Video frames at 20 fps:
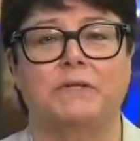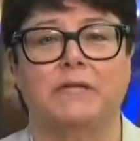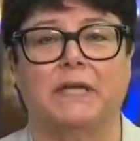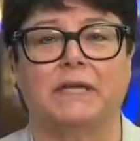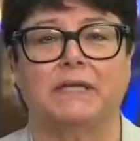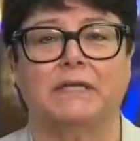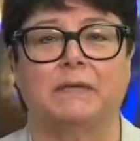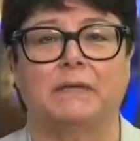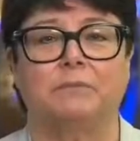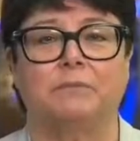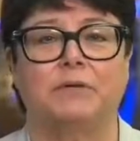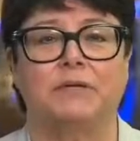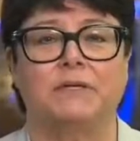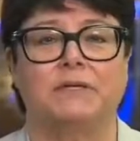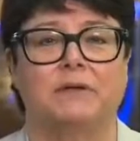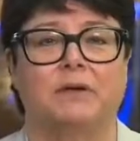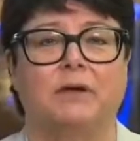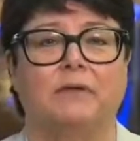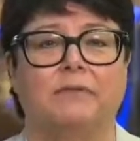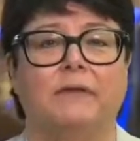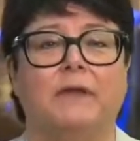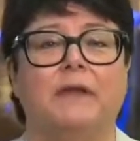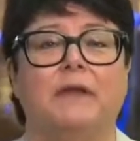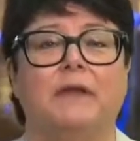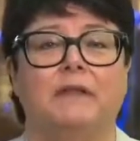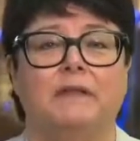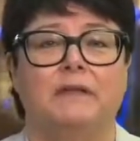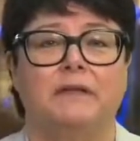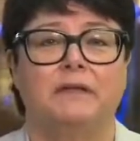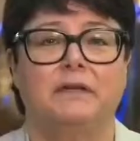protect and preserve
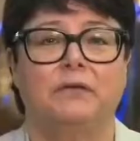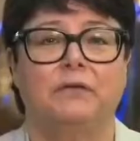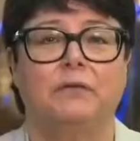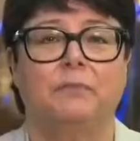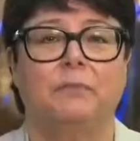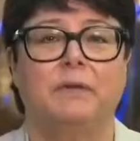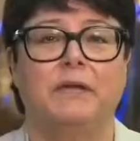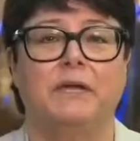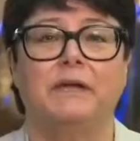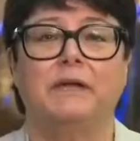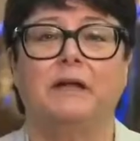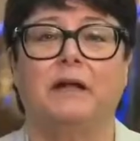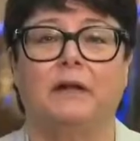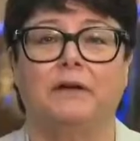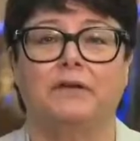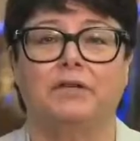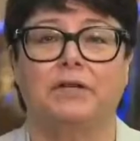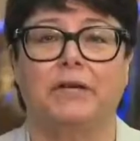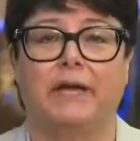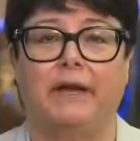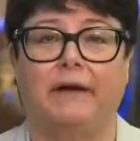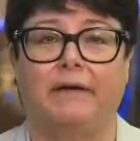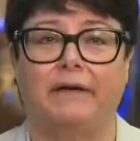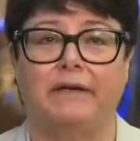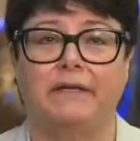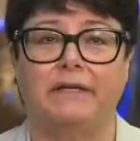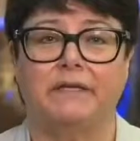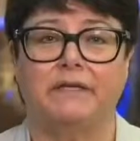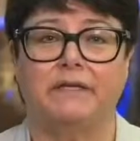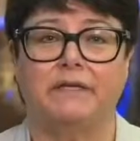the European cultural
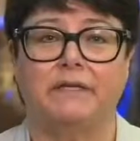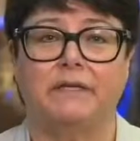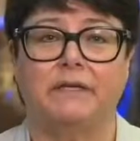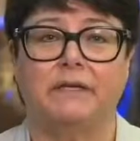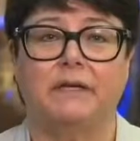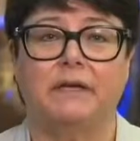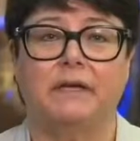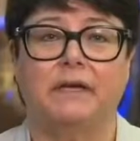heritage.